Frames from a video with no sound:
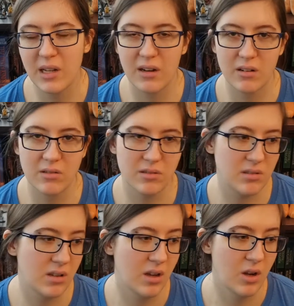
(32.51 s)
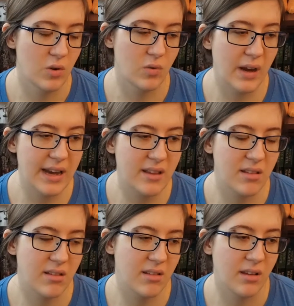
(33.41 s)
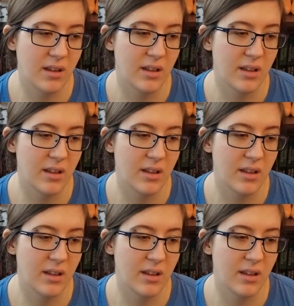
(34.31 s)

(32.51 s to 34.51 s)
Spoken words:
There's ranks.